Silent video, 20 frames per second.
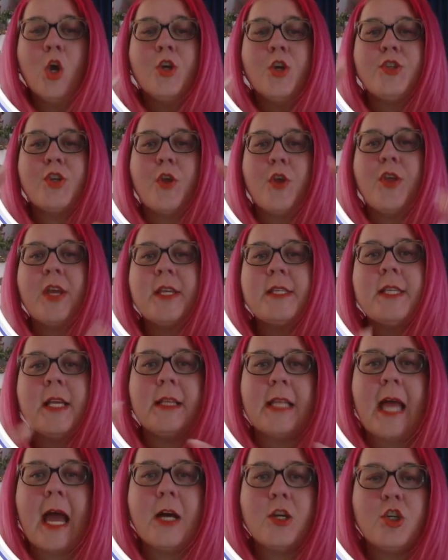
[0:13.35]
So this
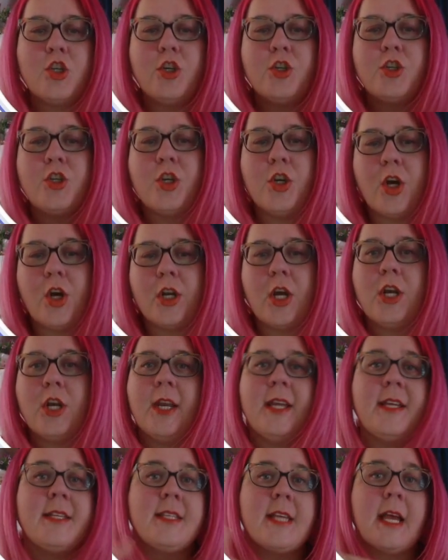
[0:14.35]
allows you to not
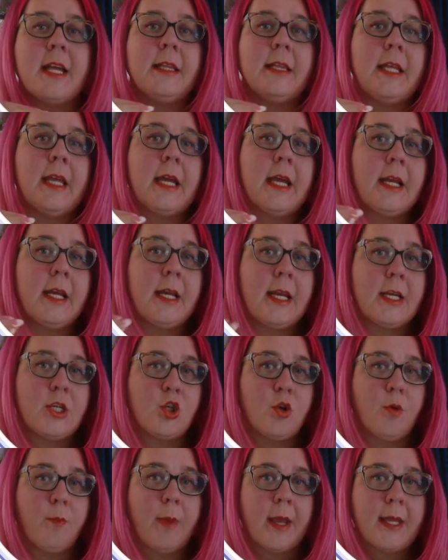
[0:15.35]
only send the
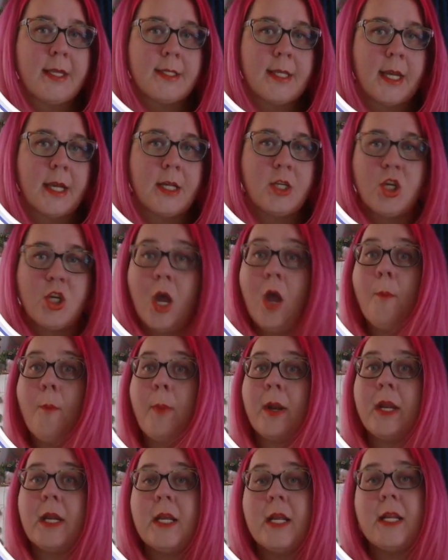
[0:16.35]
initial message,
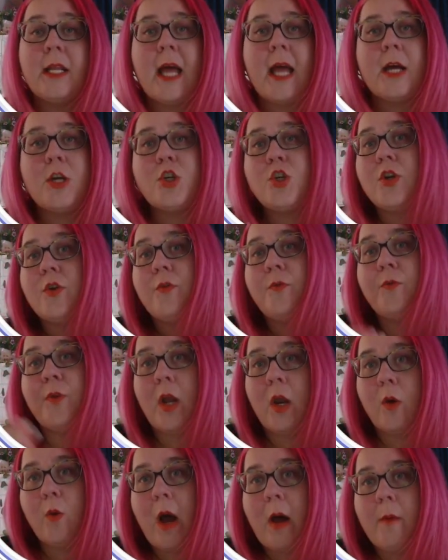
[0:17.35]
but it allows you to
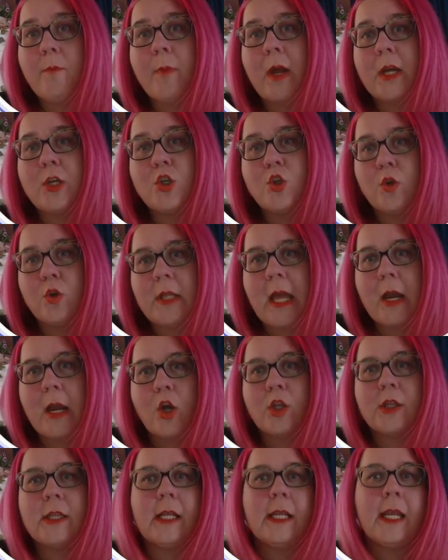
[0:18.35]
follow up, make sure they
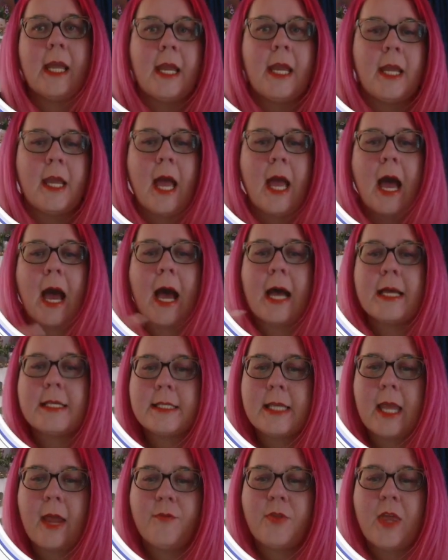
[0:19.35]
got the link,
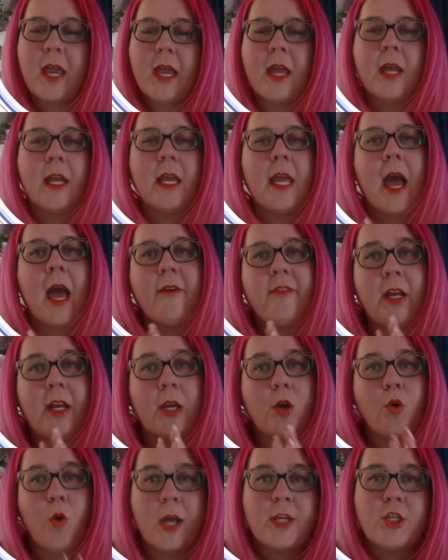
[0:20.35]
ask if they have
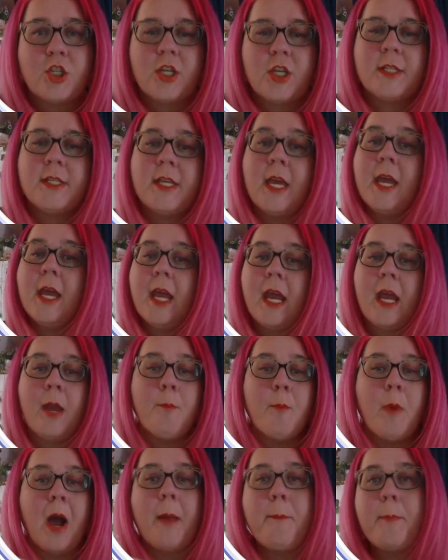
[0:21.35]
any questions.
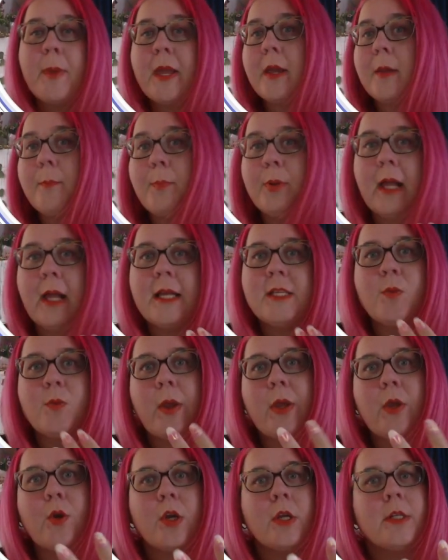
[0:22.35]
It might be a place where
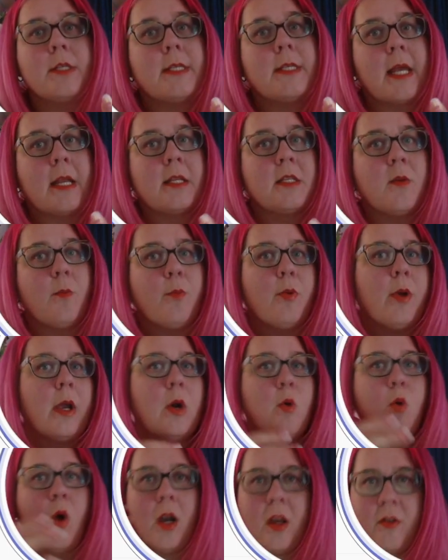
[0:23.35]
you can send some
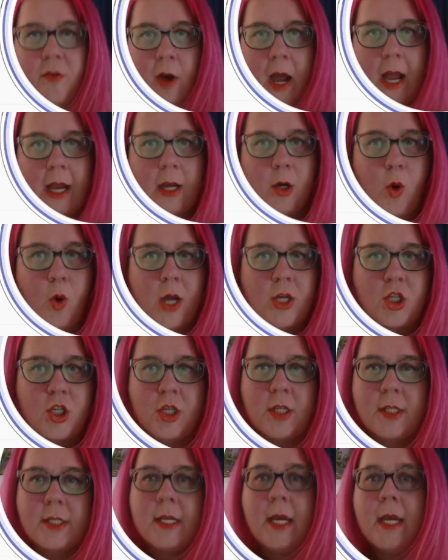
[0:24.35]
pre-qualifying
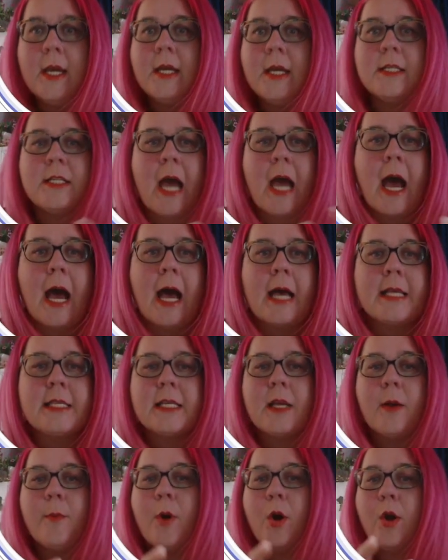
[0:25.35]
questions to
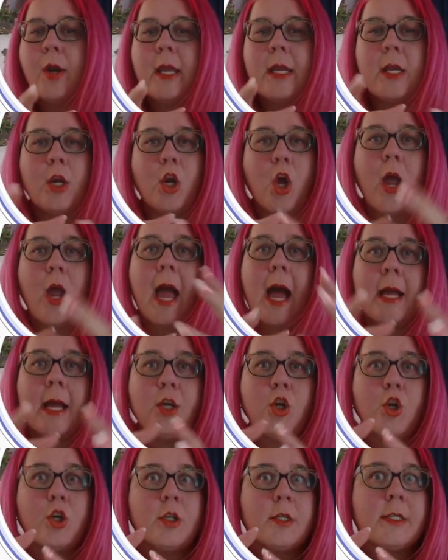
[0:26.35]
ask them on, how
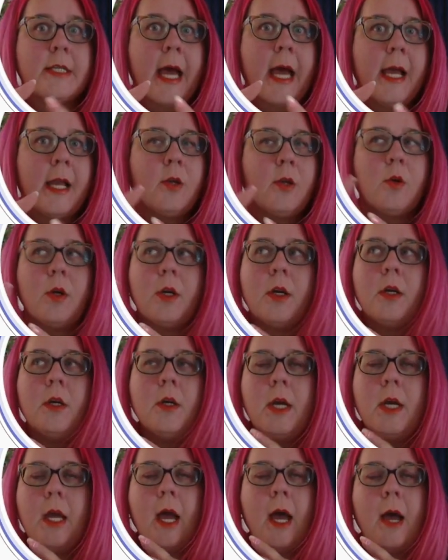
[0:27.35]
you could tailor
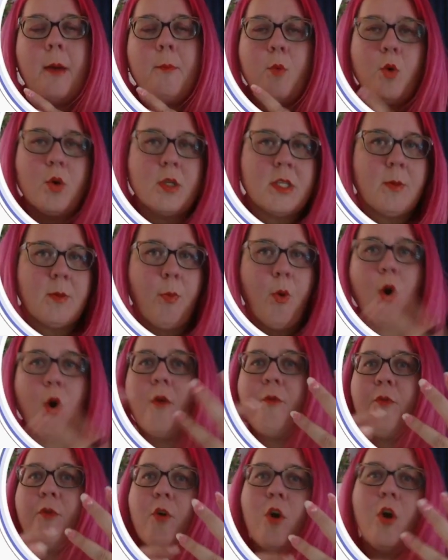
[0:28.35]
more
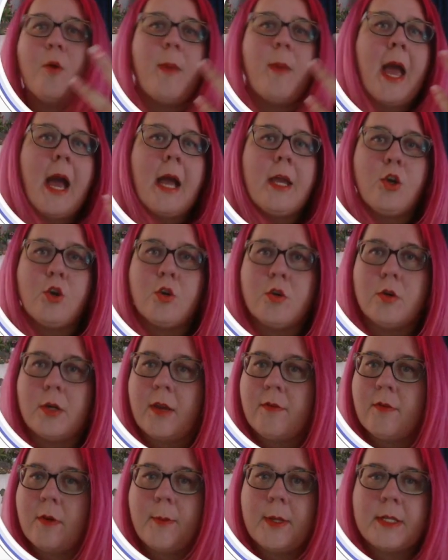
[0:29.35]
support for them, how you could
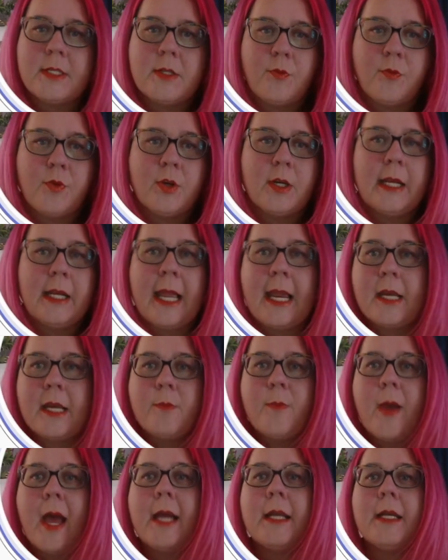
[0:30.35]
give them a different lead
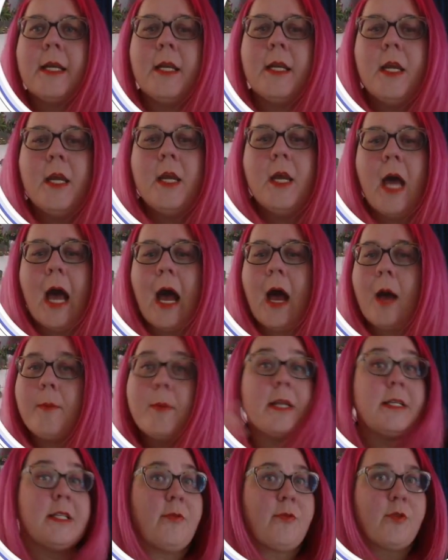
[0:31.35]
magnet,
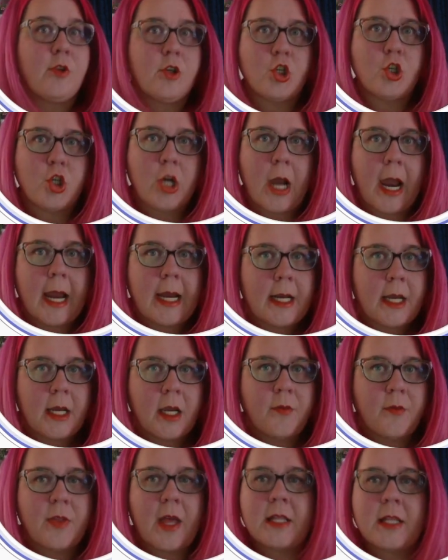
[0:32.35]
a different training
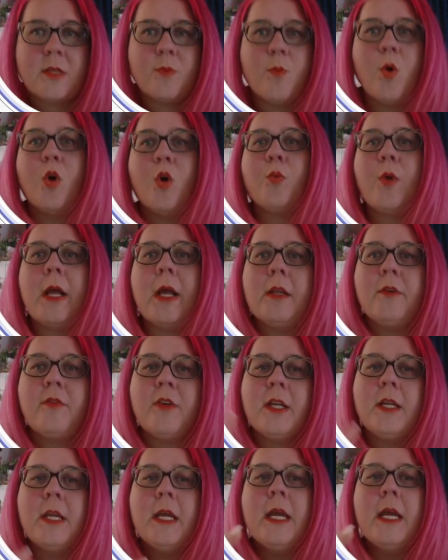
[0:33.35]
if that's more
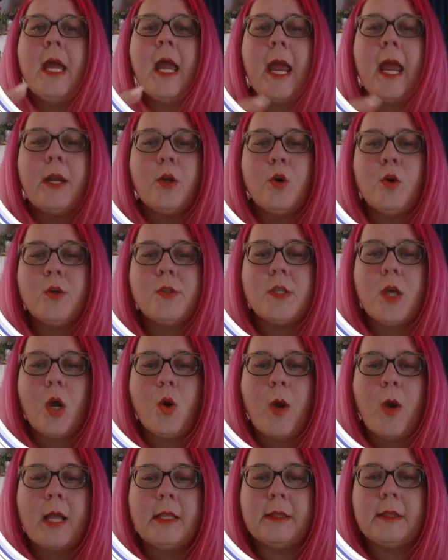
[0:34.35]
relevant. It also
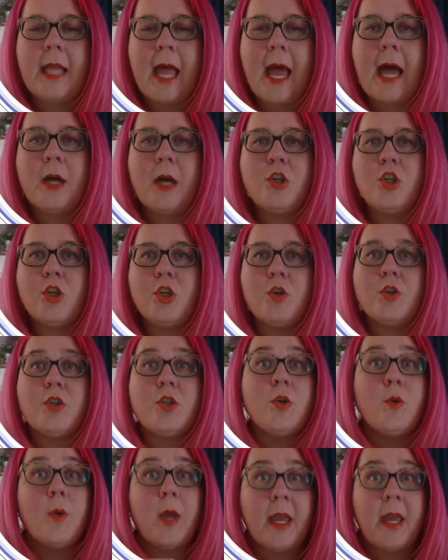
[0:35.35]
allows you
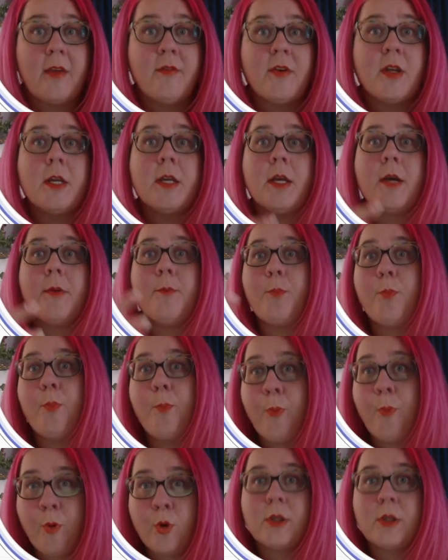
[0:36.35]
to even
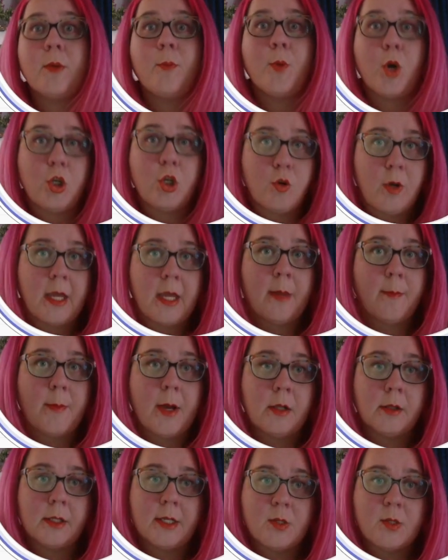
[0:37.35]
put them on your
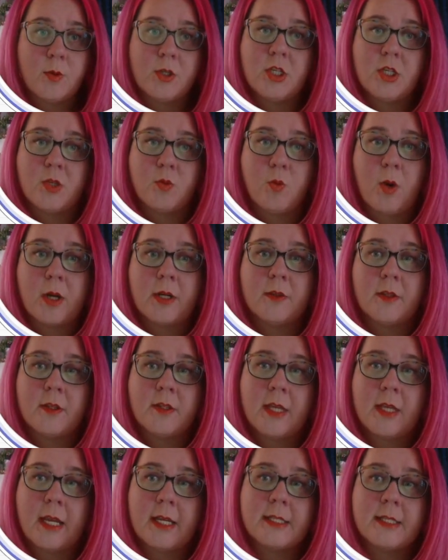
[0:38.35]
email list, which is one of the
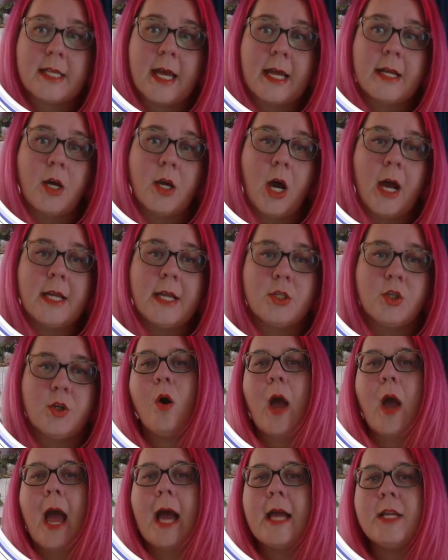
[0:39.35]
things that I
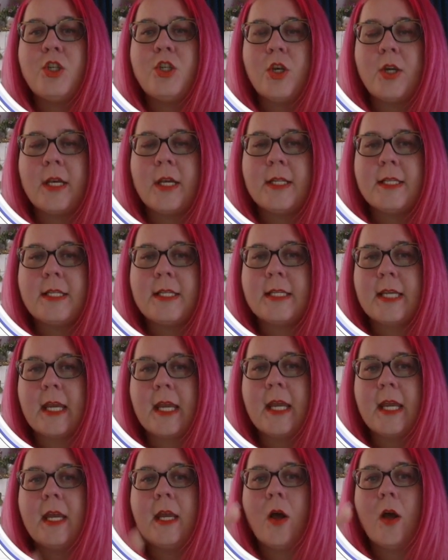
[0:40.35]
do. As you can
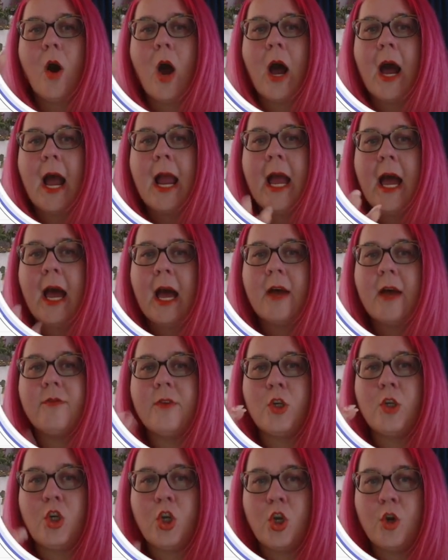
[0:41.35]
see, I
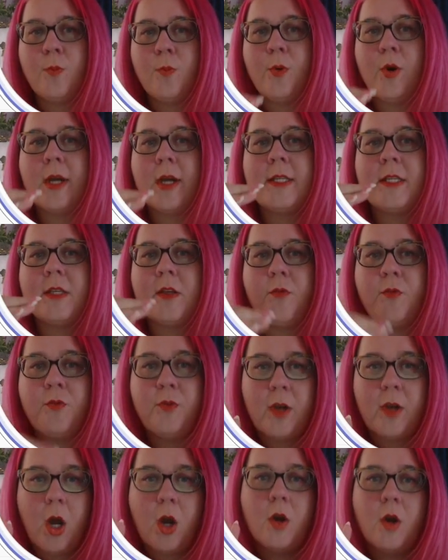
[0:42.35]
have numerous
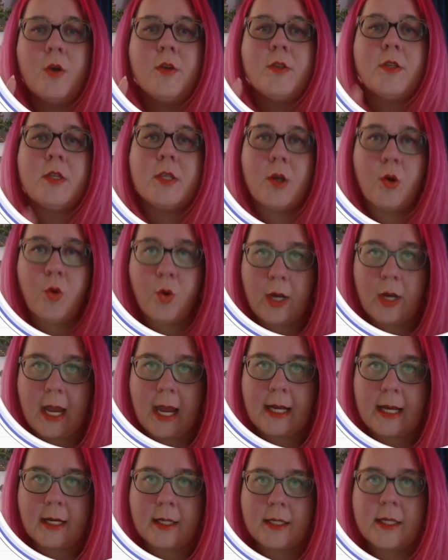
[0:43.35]
flows
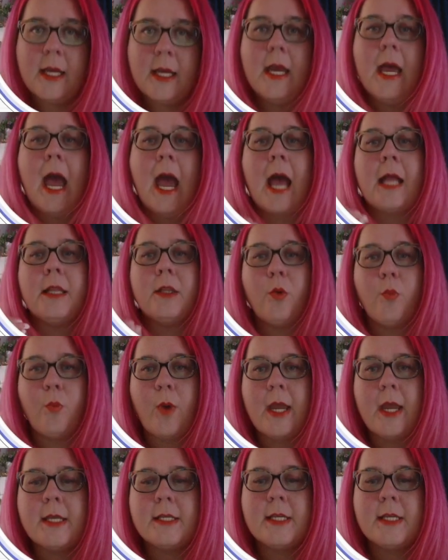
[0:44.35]
created. And the
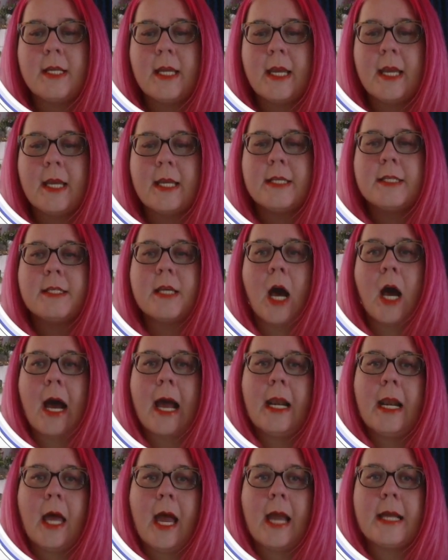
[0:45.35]
reason is
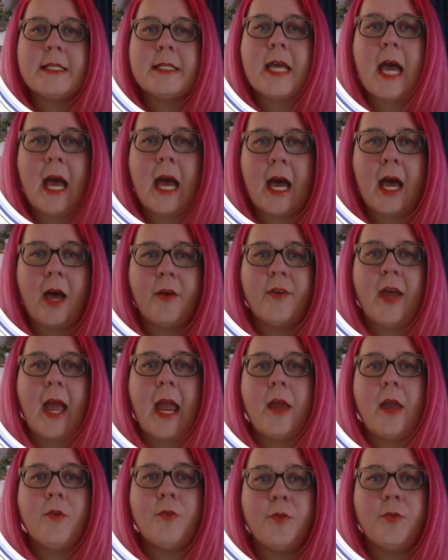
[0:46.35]
I like to have
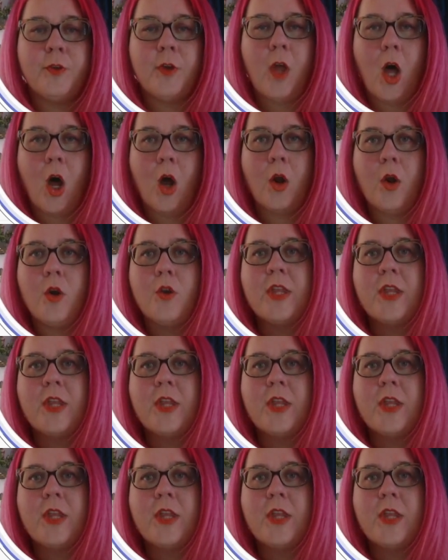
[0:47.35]
a flow,